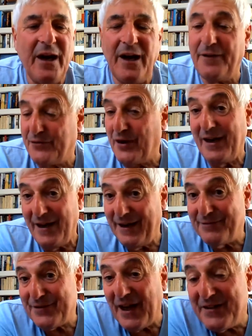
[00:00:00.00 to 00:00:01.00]
After I
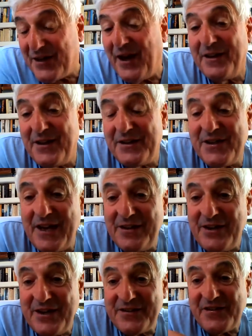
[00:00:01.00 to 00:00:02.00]
left, I did 10
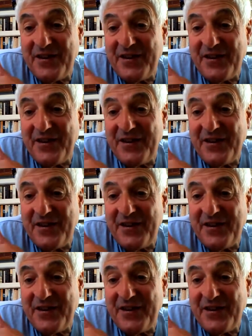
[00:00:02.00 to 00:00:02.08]
years